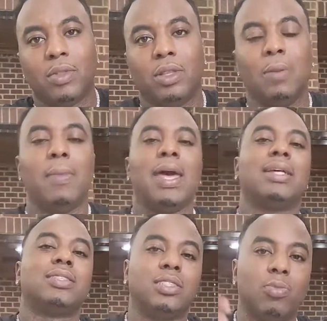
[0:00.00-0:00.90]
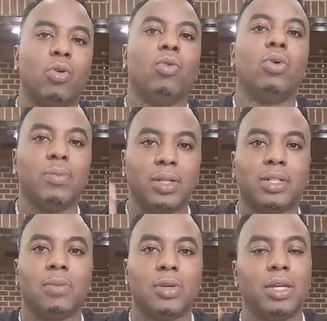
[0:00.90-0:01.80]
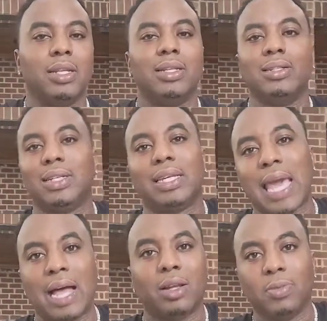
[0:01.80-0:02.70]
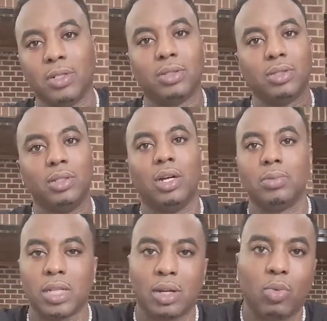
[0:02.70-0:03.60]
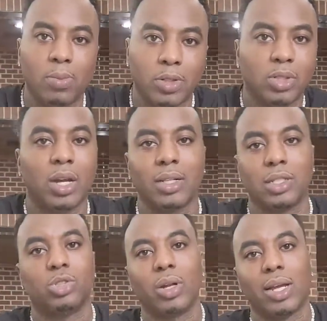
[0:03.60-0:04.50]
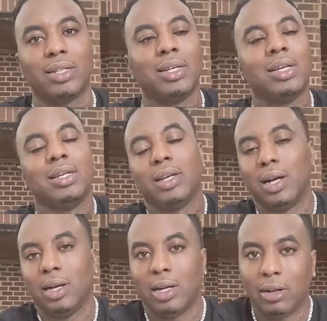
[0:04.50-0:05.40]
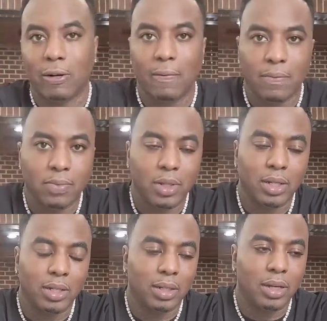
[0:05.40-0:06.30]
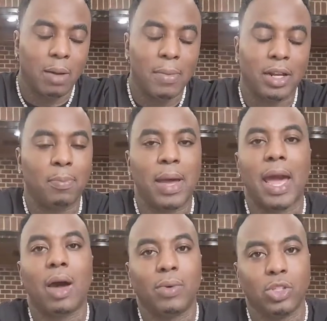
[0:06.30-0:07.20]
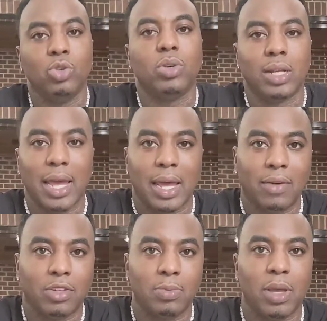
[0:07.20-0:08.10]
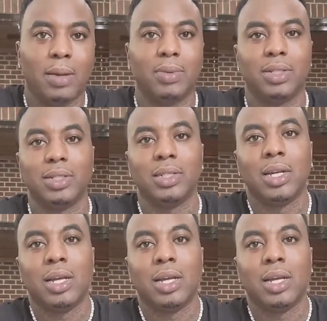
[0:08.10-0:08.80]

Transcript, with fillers: the mass is more women that come in, the, the caliber, you know what I'm saying, of women you start to mm-hmm. attract, um, the amount of power you can have to be able to